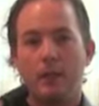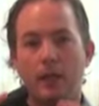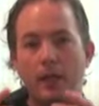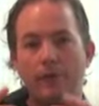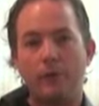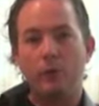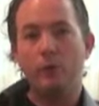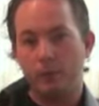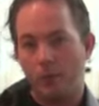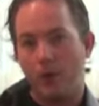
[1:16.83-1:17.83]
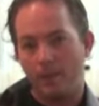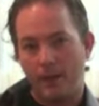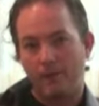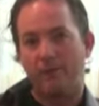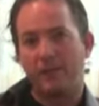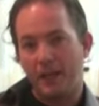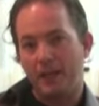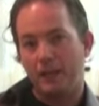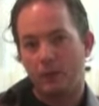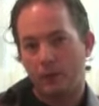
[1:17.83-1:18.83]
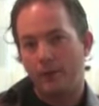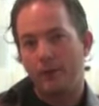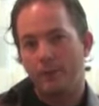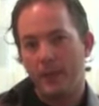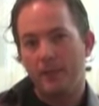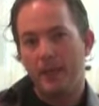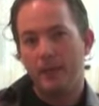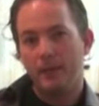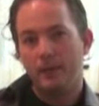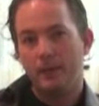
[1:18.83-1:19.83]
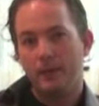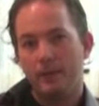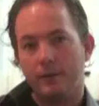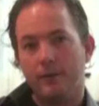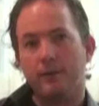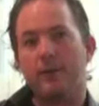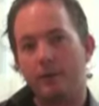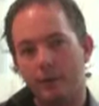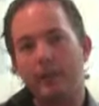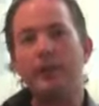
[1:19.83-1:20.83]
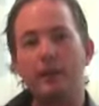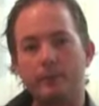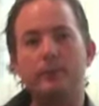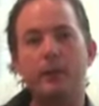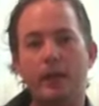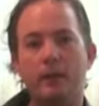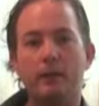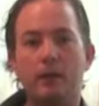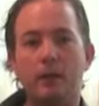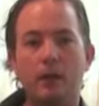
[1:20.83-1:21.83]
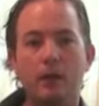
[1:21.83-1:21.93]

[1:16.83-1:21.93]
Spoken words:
if you and mom have a fight around the baby, they're going to get upset.